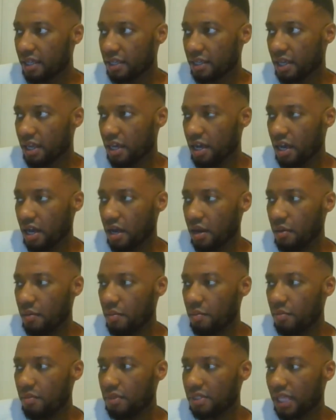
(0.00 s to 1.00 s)

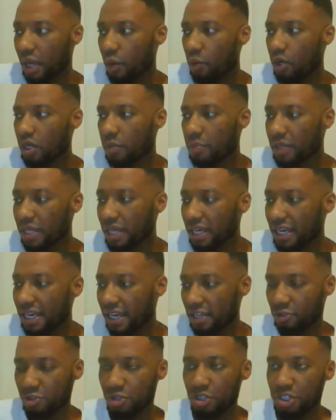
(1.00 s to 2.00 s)
um, they want to be an
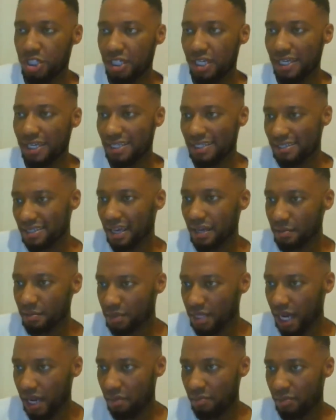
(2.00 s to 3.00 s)
electrician at the same
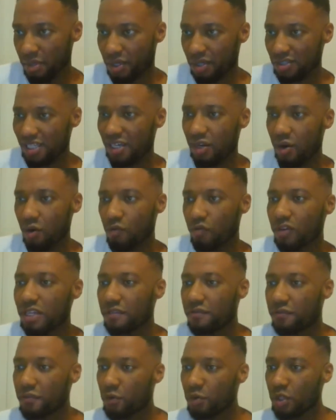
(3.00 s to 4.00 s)
time because they don't
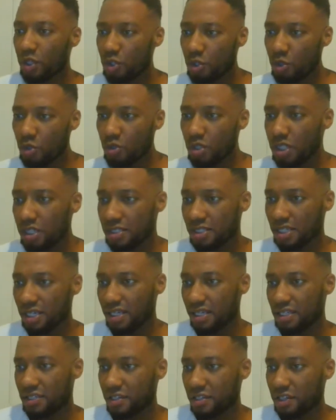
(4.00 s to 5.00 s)
really feel the uni
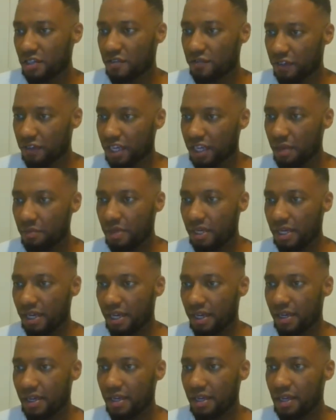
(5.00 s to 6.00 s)
thing is, is for them and
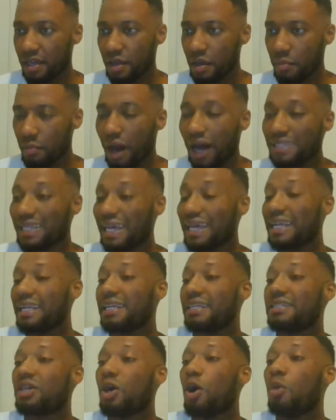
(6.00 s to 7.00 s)
that. But they
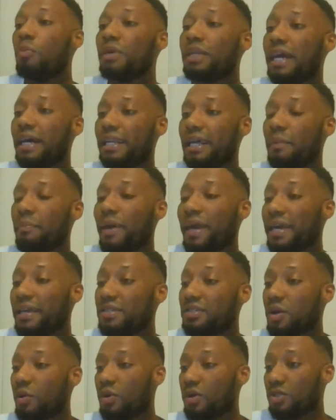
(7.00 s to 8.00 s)
didn't tell me that they're paying
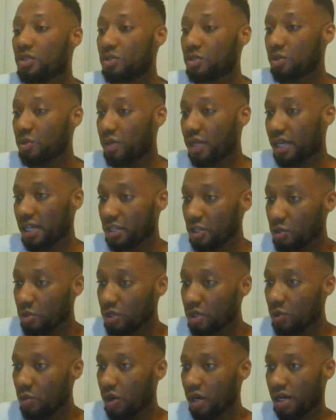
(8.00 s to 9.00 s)
someone to do their
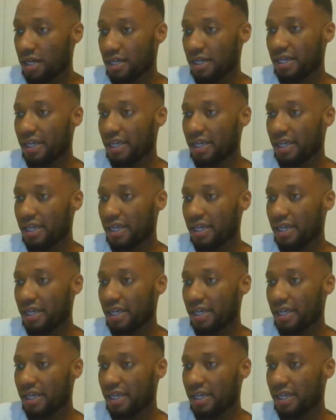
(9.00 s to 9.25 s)
uni work